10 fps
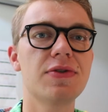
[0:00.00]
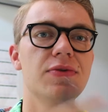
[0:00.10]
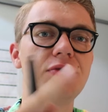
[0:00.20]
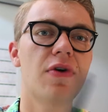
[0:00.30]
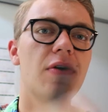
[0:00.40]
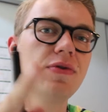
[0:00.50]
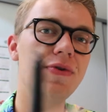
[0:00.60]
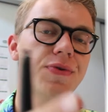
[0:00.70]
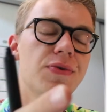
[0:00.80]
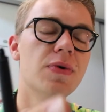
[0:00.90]
to draw
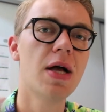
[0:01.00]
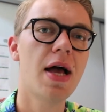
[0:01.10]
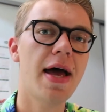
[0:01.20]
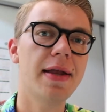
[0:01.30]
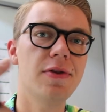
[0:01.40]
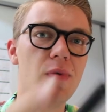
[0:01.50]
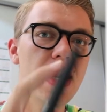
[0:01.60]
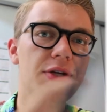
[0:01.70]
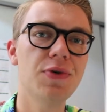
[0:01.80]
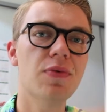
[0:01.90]
you the
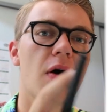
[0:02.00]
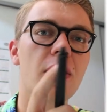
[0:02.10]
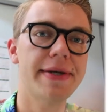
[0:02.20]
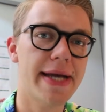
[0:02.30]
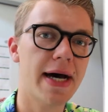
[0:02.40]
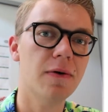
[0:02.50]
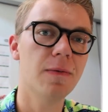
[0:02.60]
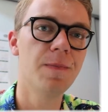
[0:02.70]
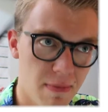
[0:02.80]
way you are now.